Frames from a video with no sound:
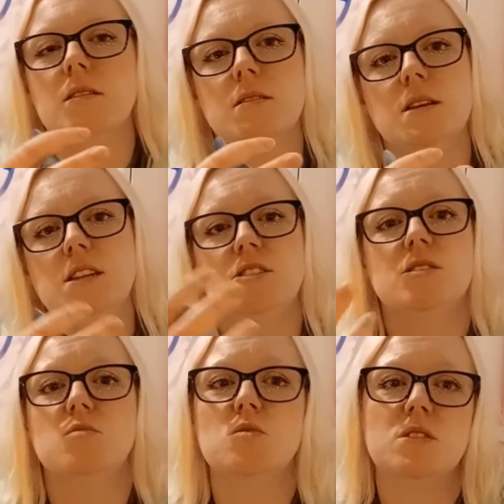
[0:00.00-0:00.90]
He's
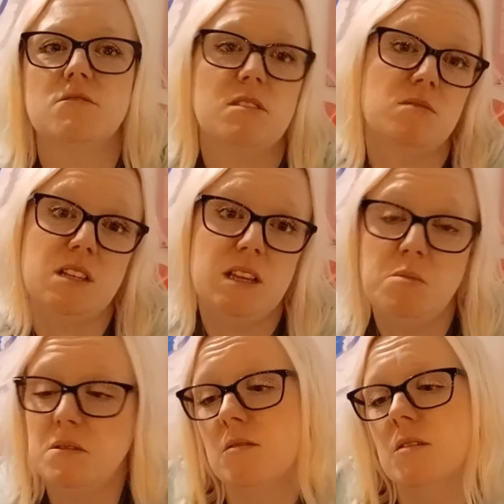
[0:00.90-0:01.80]
just walking around
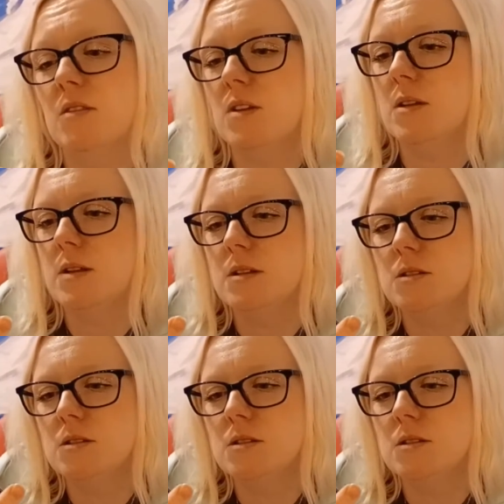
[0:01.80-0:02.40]
sleeping every now and then.